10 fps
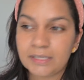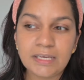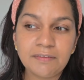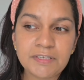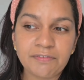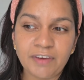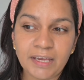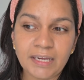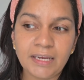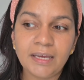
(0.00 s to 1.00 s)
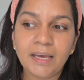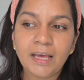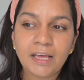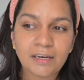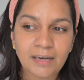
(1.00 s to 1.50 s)
It gives a very
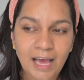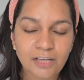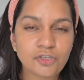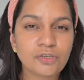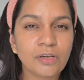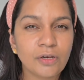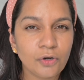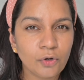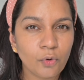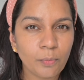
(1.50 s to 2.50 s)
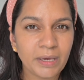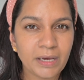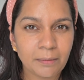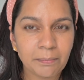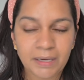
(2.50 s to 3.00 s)
natural, no
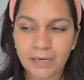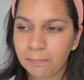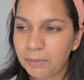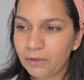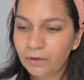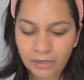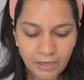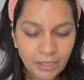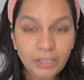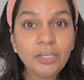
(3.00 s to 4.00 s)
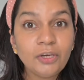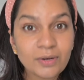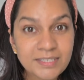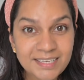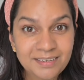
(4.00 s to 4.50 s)
makeup look,
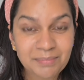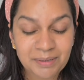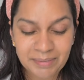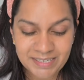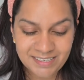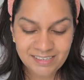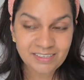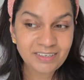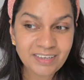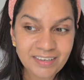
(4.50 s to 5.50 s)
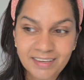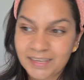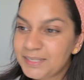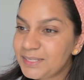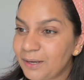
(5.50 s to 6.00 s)
your skin but better look.
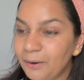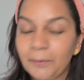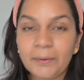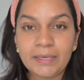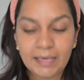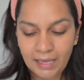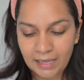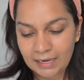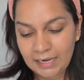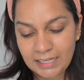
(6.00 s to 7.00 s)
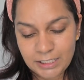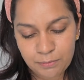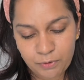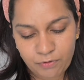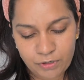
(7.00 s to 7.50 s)
So yeah, let's
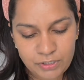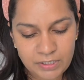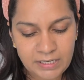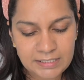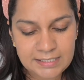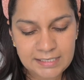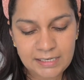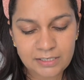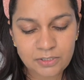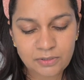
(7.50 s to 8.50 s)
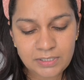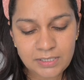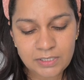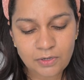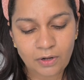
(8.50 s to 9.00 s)
move on to the concealer. So this
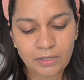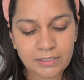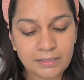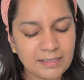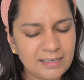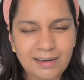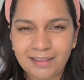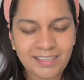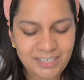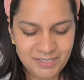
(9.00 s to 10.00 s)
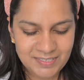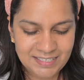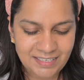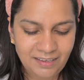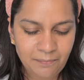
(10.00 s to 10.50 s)
is called the Nothing to
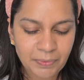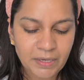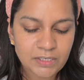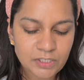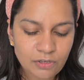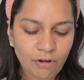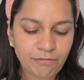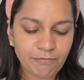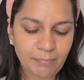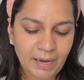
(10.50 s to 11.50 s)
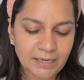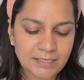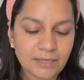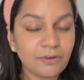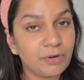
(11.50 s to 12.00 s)
See Soft
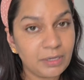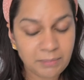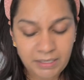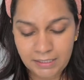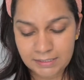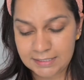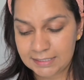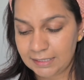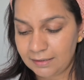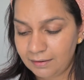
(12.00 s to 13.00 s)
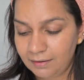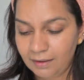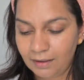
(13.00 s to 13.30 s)
Matte Creamy Concealer.